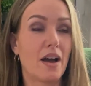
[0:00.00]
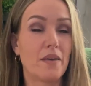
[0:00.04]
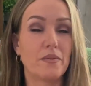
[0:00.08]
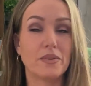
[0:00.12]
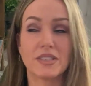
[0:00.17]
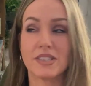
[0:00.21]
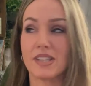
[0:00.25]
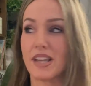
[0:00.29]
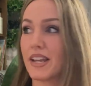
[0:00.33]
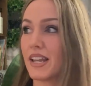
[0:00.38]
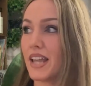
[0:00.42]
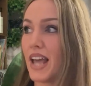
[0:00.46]
I
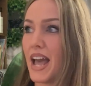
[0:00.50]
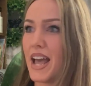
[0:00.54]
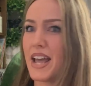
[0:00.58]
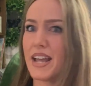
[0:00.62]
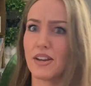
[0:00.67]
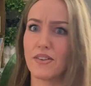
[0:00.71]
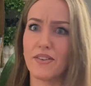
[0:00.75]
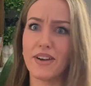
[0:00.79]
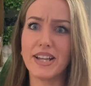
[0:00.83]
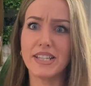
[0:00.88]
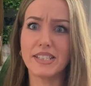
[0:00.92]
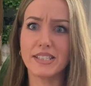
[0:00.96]
was like,
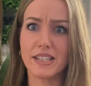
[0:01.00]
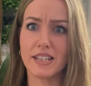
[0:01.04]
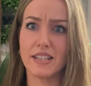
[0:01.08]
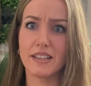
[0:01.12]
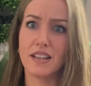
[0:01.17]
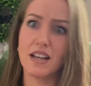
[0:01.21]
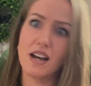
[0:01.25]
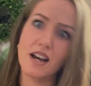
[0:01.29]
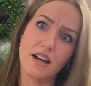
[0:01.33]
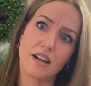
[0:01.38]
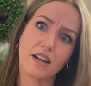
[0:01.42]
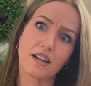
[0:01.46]
hey, Gracie,
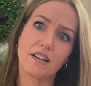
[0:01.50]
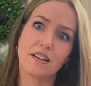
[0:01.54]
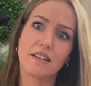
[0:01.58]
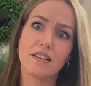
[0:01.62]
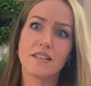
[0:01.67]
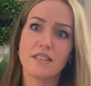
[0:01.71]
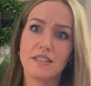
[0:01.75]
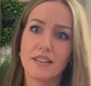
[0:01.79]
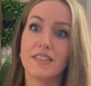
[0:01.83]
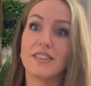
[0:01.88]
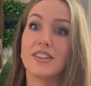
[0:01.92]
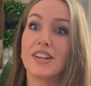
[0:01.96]
look,
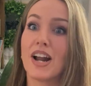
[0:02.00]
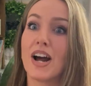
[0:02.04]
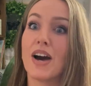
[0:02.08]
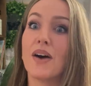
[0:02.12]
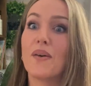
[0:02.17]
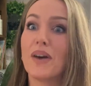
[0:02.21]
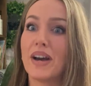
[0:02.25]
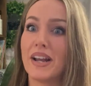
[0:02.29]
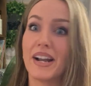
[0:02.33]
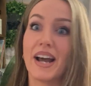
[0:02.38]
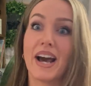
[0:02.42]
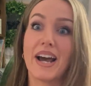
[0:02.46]

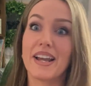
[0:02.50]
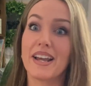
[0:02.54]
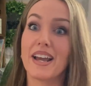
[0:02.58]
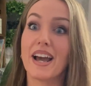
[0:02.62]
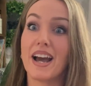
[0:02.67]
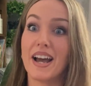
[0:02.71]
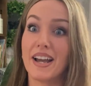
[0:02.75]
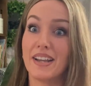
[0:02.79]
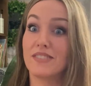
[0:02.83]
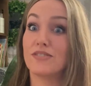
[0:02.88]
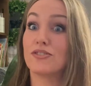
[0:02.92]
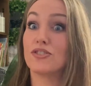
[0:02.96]
and
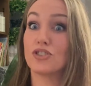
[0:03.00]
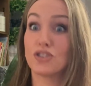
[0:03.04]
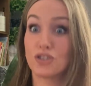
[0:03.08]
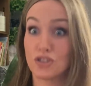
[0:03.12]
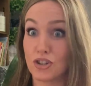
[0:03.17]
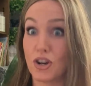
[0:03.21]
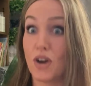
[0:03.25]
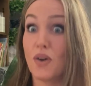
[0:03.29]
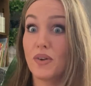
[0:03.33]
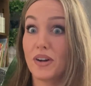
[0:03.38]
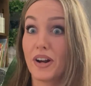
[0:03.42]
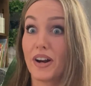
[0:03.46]
I
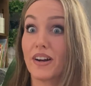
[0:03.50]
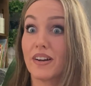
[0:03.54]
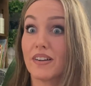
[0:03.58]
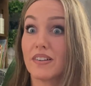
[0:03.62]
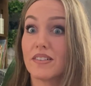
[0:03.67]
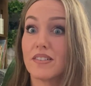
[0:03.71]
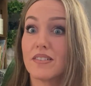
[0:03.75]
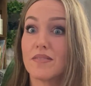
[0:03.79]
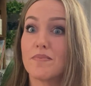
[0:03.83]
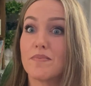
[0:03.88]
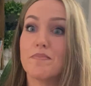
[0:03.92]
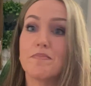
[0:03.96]
showed her
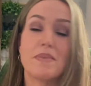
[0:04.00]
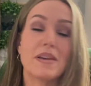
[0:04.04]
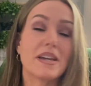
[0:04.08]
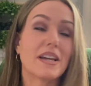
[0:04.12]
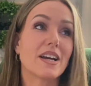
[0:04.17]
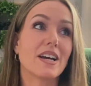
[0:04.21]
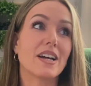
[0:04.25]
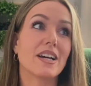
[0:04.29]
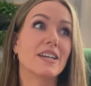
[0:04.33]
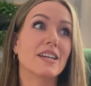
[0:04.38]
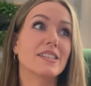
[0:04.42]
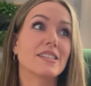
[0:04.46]

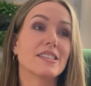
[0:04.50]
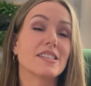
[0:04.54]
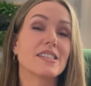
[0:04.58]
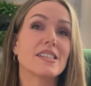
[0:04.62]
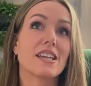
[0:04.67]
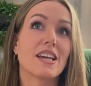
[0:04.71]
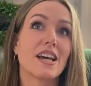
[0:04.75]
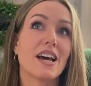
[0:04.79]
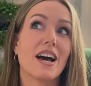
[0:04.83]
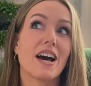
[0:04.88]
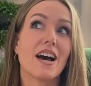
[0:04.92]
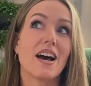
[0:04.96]

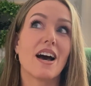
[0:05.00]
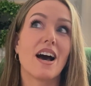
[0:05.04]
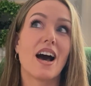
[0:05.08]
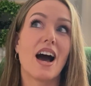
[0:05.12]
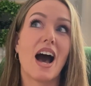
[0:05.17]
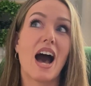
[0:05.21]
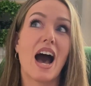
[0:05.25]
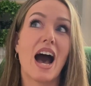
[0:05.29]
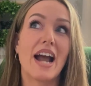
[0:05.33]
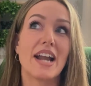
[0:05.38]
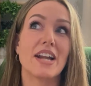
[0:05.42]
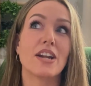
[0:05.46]
because
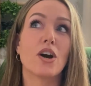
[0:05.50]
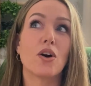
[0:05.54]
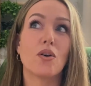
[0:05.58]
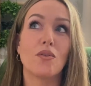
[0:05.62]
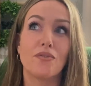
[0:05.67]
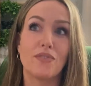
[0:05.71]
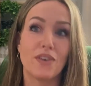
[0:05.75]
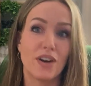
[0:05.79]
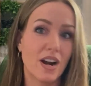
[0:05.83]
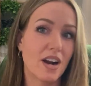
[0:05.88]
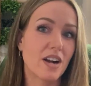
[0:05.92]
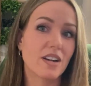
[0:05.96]
I know
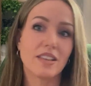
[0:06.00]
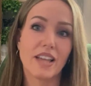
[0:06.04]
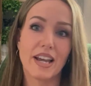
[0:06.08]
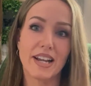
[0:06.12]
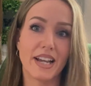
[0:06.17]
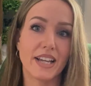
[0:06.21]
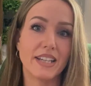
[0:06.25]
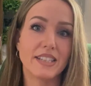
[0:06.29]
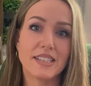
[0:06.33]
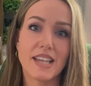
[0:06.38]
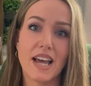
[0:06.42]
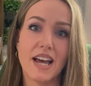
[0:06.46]
for her,
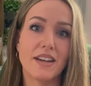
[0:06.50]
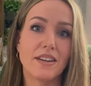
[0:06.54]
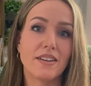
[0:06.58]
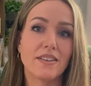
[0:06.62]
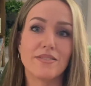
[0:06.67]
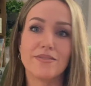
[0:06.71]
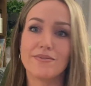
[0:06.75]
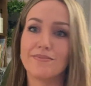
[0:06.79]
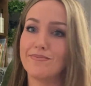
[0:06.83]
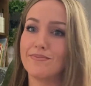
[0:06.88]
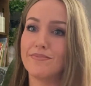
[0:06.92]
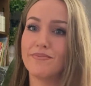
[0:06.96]
like I said,
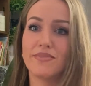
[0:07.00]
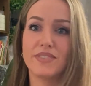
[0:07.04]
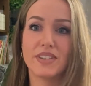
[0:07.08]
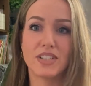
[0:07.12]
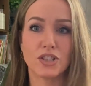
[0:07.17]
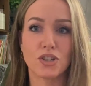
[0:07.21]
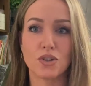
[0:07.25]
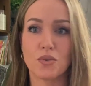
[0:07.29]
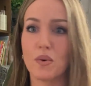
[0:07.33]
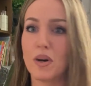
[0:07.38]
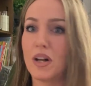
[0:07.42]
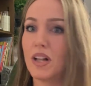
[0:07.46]

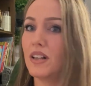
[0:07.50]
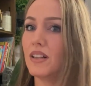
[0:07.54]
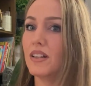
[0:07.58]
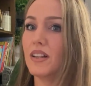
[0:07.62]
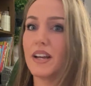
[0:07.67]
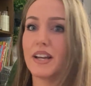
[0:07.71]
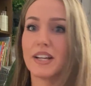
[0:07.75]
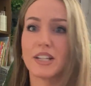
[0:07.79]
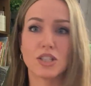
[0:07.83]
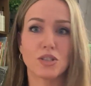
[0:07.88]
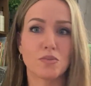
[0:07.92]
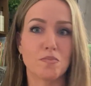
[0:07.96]
visual
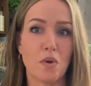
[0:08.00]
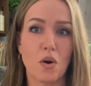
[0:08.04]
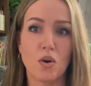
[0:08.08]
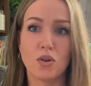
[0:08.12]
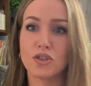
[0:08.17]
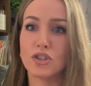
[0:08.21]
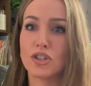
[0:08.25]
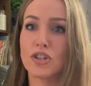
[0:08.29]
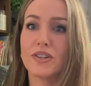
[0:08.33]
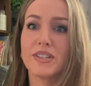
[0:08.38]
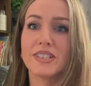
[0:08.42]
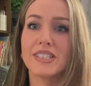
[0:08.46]

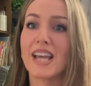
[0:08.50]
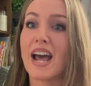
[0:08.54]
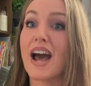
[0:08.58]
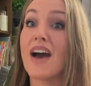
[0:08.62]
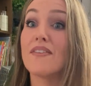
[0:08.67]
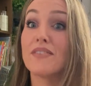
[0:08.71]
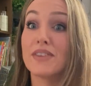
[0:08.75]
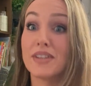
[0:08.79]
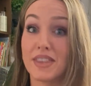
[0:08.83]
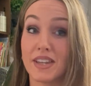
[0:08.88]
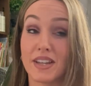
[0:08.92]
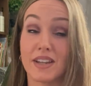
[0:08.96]
exposure is
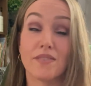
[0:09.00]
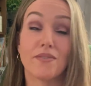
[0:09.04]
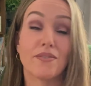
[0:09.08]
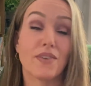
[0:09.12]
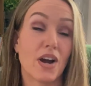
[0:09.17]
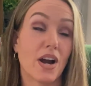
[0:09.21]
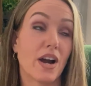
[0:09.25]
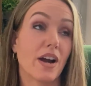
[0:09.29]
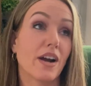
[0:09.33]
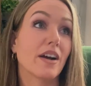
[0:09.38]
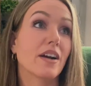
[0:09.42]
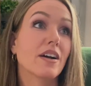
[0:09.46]
everything
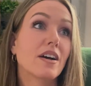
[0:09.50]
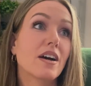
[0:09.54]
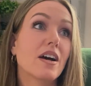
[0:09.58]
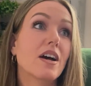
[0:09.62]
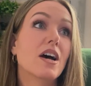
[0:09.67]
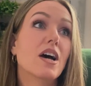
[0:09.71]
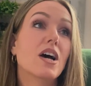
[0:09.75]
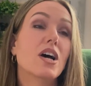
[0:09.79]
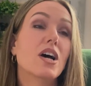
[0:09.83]
for her.